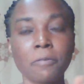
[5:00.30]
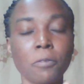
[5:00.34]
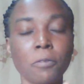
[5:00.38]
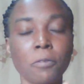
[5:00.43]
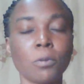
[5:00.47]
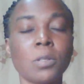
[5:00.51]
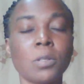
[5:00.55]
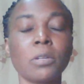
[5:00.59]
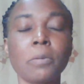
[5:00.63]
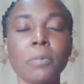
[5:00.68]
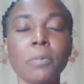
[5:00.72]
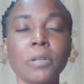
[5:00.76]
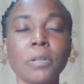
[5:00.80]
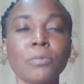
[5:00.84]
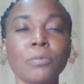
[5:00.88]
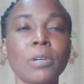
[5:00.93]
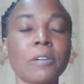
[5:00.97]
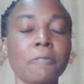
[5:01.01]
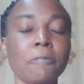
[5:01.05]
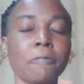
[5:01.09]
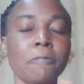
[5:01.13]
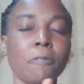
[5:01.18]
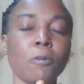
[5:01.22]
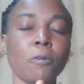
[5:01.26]

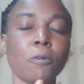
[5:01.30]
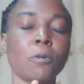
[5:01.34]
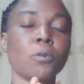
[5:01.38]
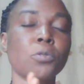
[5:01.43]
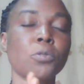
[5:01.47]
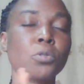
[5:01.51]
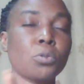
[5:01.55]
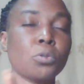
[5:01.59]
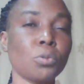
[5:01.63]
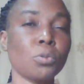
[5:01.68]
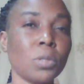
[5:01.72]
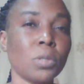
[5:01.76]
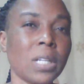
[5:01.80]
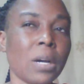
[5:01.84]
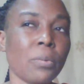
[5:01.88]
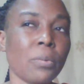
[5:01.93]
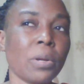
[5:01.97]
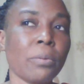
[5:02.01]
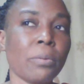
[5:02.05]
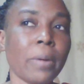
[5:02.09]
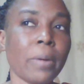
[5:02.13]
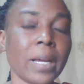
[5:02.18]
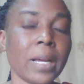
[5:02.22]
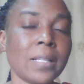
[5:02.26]
3.142 that
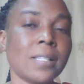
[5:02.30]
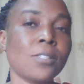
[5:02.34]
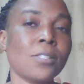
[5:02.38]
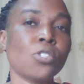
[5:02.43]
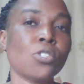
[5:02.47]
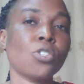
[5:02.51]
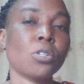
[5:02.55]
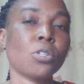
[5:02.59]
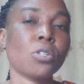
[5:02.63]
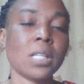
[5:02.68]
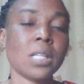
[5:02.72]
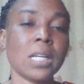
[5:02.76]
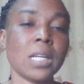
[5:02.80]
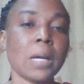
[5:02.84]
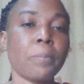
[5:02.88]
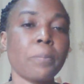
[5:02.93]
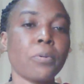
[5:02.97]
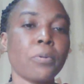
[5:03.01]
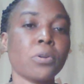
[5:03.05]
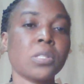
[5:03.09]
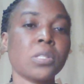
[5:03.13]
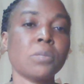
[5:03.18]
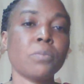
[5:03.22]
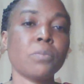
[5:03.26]
we write is just an
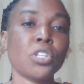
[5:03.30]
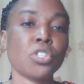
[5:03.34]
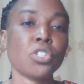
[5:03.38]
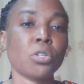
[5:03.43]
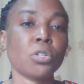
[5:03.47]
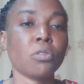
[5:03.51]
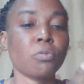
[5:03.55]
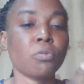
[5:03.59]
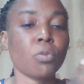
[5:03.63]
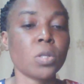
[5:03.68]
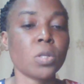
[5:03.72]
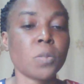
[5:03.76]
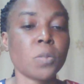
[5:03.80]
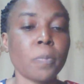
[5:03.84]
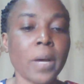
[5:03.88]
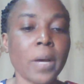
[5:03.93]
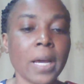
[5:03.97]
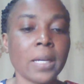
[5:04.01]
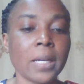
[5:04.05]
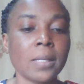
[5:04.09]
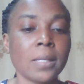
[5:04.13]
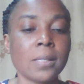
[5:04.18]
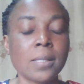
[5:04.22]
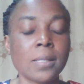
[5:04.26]
approximation of what
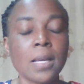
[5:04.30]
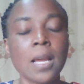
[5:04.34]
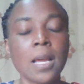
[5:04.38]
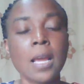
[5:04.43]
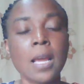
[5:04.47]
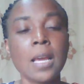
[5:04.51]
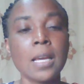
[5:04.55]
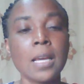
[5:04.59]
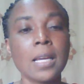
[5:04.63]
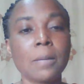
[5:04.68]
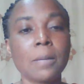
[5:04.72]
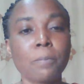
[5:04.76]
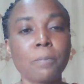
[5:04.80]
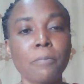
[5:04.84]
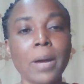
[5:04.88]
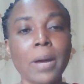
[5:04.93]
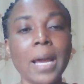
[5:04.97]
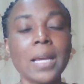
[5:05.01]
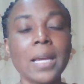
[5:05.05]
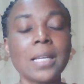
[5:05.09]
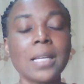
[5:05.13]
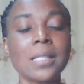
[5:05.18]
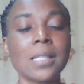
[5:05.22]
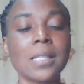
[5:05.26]
pi is.
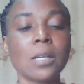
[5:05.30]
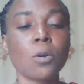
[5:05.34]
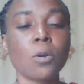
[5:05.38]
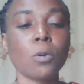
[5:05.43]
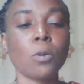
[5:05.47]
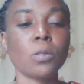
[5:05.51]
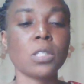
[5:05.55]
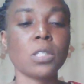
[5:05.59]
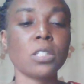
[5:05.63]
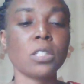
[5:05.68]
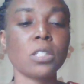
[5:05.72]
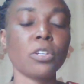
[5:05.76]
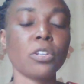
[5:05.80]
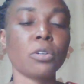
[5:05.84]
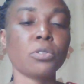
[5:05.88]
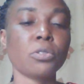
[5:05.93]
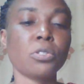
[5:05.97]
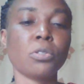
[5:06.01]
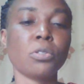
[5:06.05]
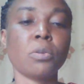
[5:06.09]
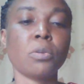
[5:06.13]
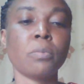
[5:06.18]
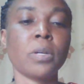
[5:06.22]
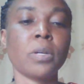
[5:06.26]
Pi is a
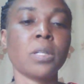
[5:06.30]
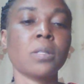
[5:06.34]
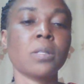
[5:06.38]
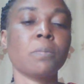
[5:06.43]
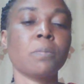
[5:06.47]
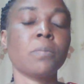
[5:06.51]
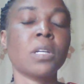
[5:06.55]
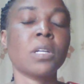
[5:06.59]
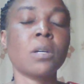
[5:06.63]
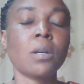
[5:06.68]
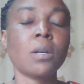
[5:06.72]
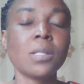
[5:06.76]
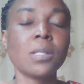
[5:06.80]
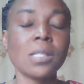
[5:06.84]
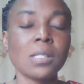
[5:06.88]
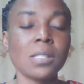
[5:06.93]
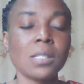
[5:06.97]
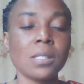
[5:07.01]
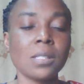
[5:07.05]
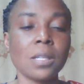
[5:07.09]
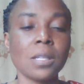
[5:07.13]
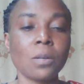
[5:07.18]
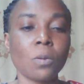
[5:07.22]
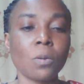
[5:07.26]
continuous number. Because
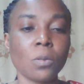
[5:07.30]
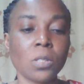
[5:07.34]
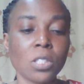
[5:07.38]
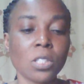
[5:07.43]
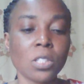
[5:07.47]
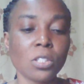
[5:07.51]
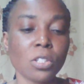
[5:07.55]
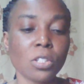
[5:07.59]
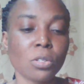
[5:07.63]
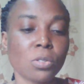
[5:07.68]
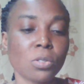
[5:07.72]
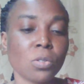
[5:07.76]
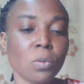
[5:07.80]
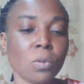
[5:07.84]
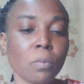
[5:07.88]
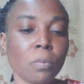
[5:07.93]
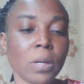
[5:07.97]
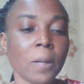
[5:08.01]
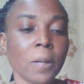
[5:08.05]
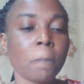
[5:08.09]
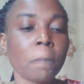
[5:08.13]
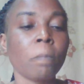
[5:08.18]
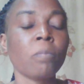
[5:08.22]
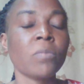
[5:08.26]
it is a continuous
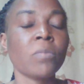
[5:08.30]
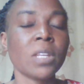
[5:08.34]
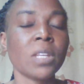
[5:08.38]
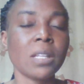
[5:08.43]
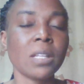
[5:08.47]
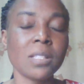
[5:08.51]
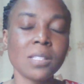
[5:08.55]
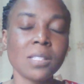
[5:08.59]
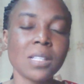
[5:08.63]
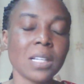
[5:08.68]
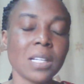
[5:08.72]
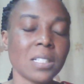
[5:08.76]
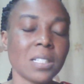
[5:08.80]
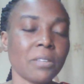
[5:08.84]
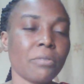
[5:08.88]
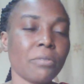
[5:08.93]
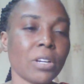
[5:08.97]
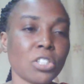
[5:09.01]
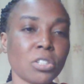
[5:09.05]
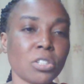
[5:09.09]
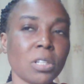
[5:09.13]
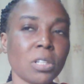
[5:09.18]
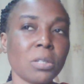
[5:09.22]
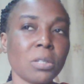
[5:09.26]
number, it is an
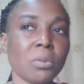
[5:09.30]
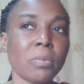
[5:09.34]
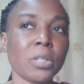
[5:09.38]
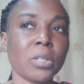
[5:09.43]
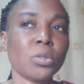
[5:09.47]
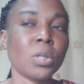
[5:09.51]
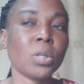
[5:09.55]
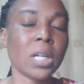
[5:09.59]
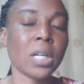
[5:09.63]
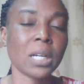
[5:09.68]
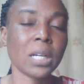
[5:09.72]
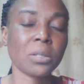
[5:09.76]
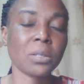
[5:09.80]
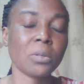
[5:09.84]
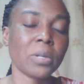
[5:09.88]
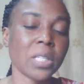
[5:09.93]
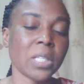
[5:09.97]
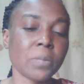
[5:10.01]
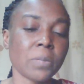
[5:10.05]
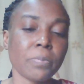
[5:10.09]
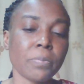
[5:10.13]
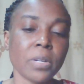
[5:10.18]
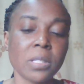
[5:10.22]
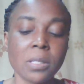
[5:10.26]
irrational number. You cannot
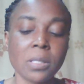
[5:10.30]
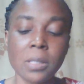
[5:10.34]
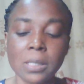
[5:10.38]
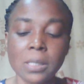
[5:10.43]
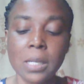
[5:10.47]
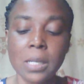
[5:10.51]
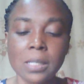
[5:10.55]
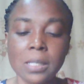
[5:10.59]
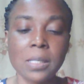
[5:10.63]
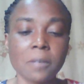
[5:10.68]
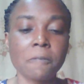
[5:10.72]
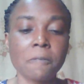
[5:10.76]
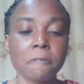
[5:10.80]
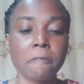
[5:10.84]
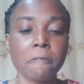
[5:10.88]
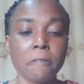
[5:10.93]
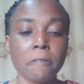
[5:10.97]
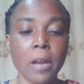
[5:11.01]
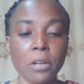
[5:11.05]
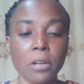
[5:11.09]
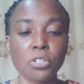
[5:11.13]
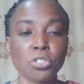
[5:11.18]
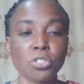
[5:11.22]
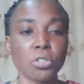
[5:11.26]
express it as a
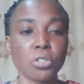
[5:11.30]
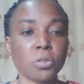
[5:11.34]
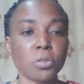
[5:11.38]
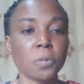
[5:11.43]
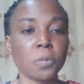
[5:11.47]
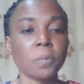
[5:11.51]
fraction.